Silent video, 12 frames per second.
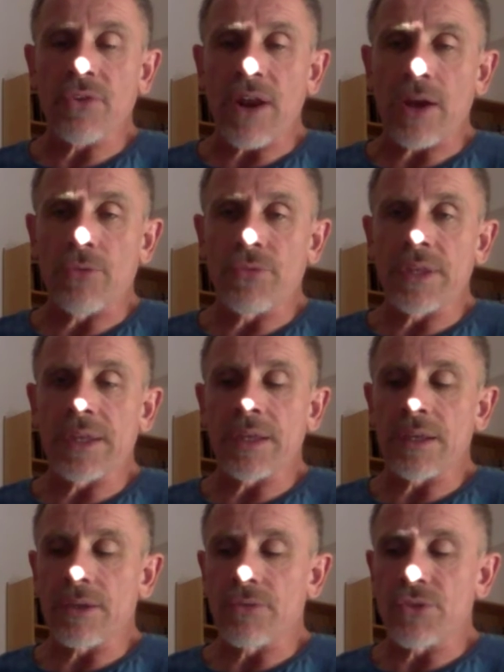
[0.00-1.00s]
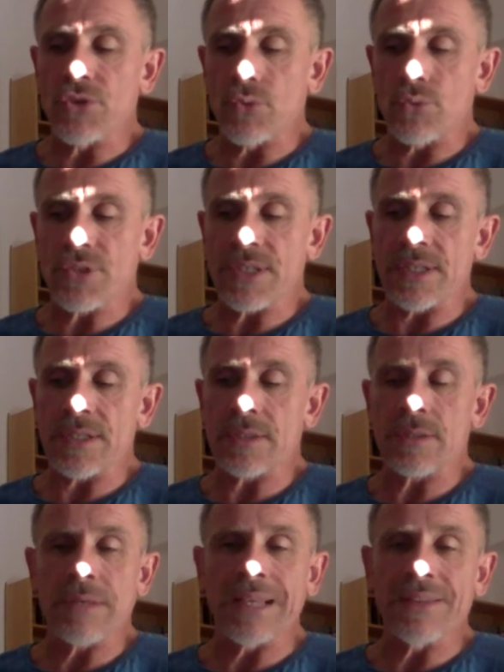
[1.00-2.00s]
grounding,
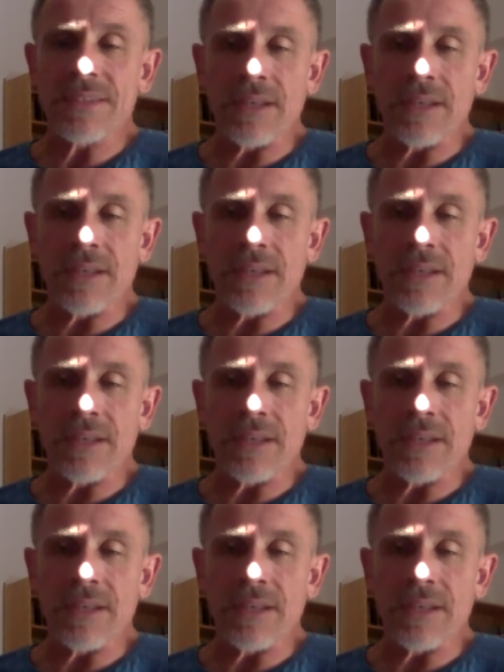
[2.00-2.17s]
resources, and